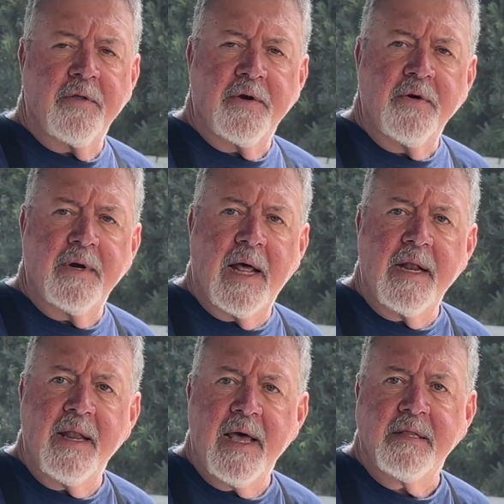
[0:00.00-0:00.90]
do it
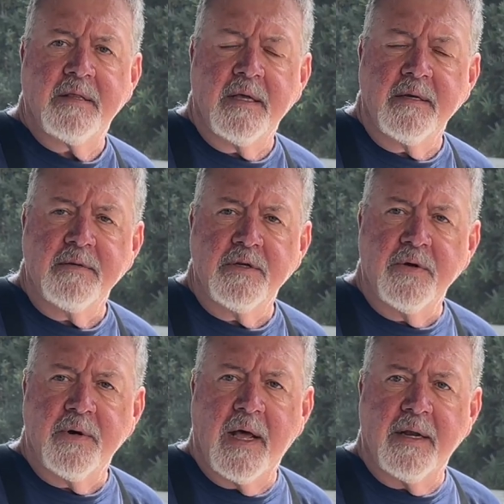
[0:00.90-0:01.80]
on that than
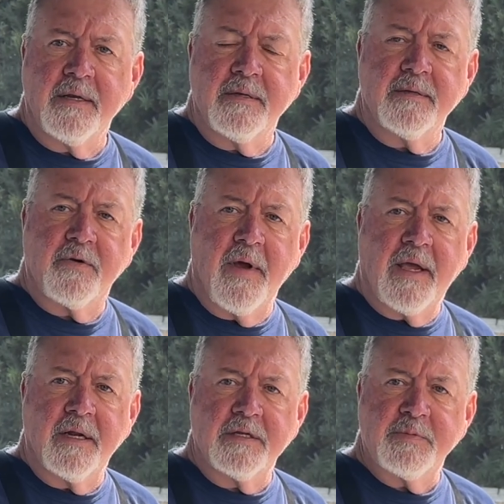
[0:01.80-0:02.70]
do it on
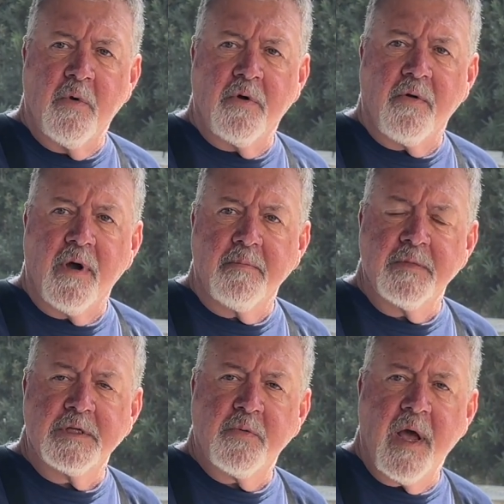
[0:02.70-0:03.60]
cranking the smoker up.
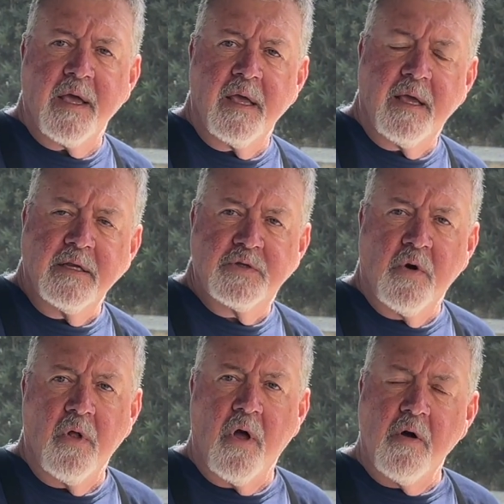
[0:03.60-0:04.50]
This way I can
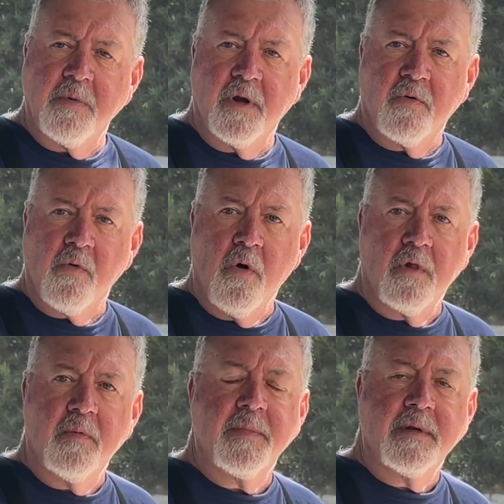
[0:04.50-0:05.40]
control how I'm gonna roll
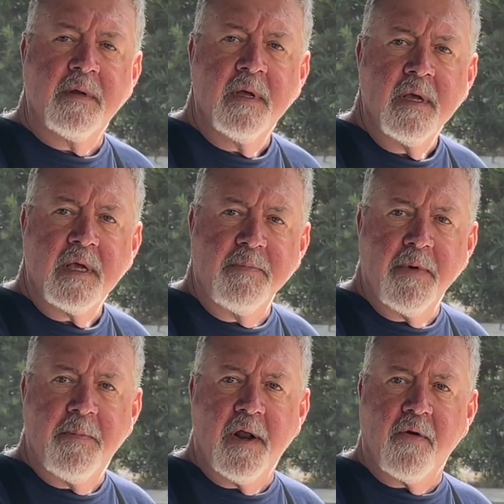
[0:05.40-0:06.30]
them and keep
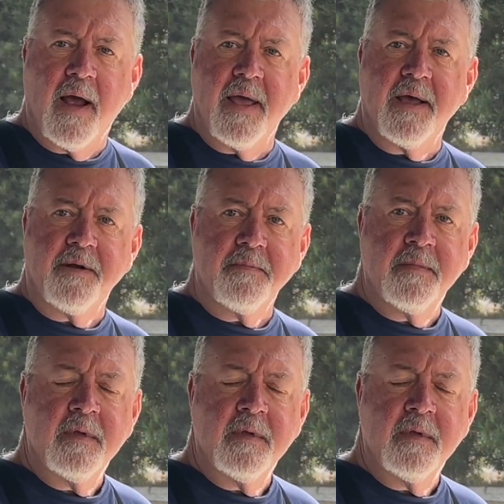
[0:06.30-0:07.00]
a better eye on them.